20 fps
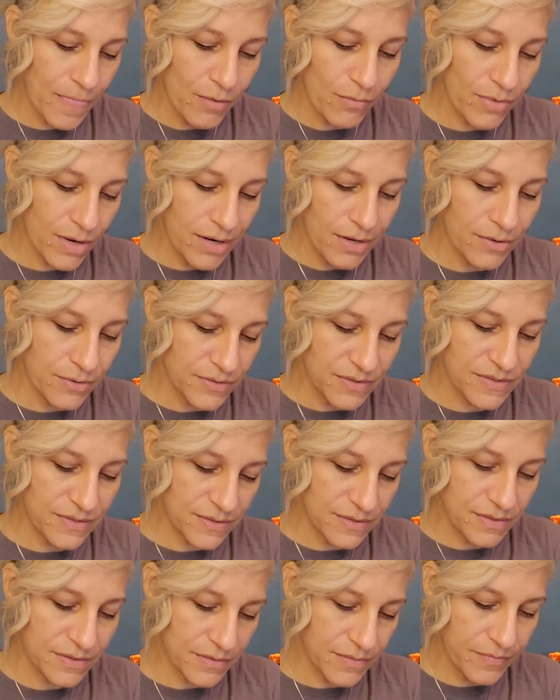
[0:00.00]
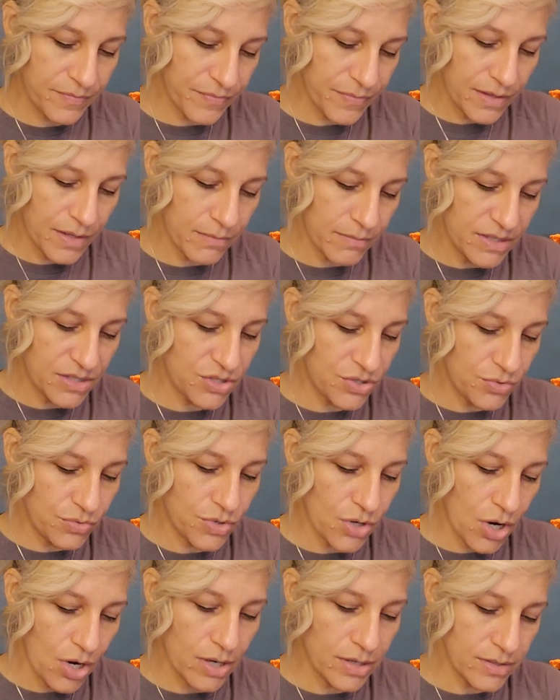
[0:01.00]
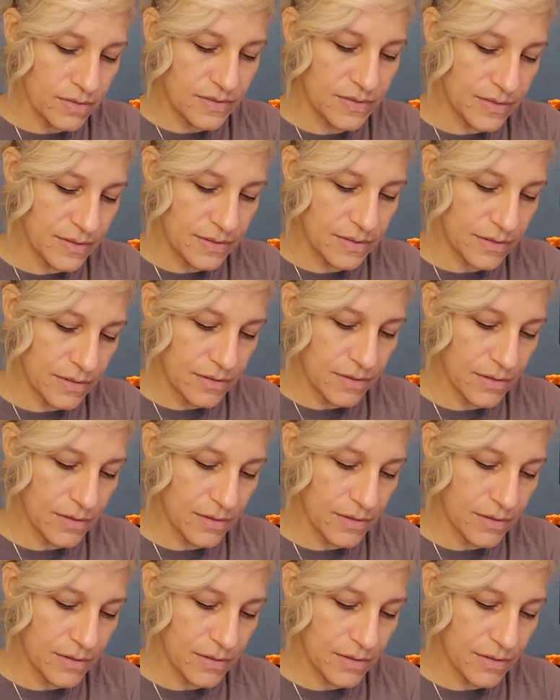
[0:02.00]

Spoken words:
What else? Give me two cards.